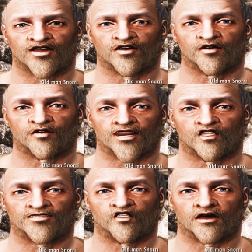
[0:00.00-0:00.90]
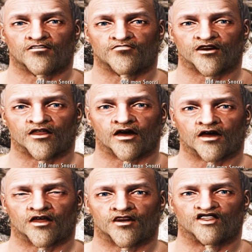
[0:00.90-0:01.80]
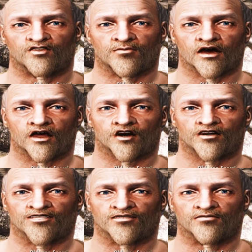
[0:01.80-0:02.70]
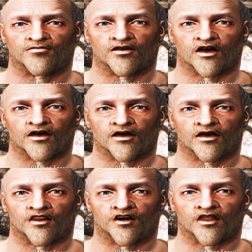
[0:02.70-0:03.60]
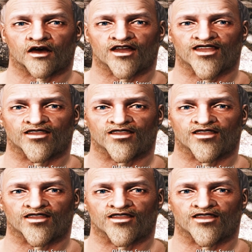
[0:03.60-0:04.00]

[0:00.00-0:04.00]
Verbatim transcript: we used to have large parts of high rock.